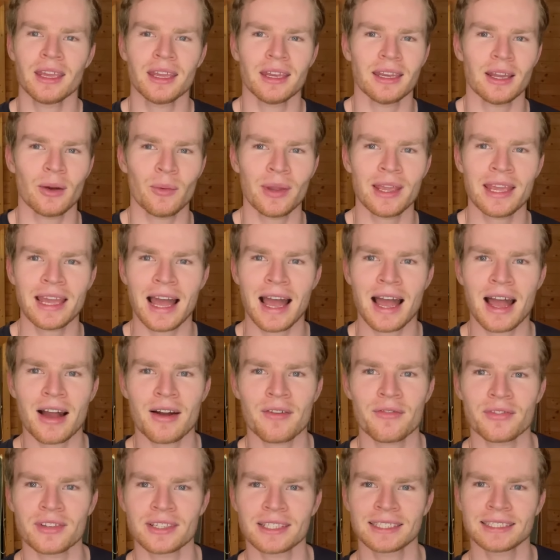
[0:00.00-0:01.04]
Now, we
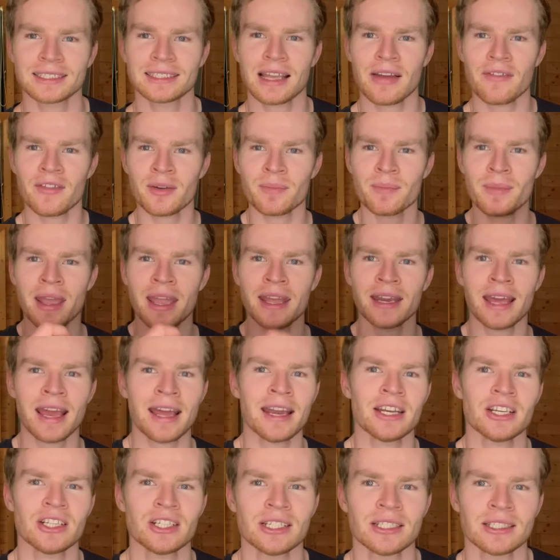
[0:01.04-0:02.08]
have 7 main
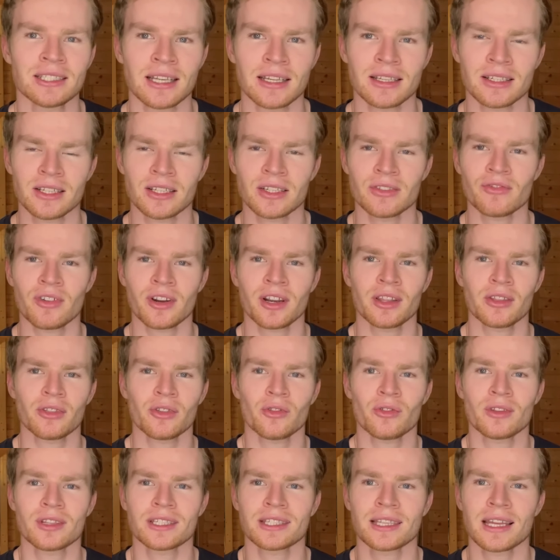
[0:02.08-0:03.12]
energy centers running
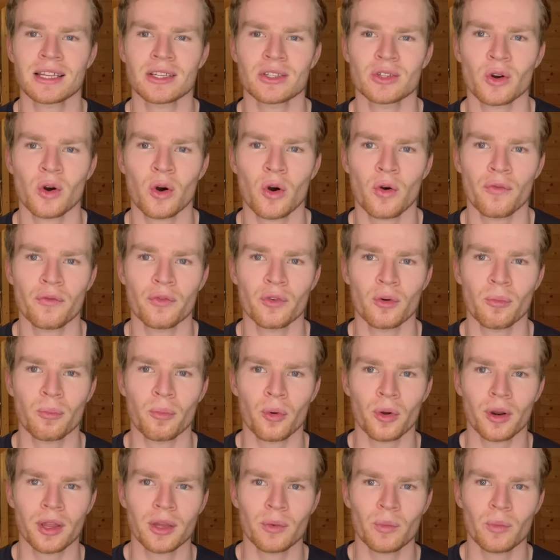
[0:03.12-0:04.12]
through the center of your body,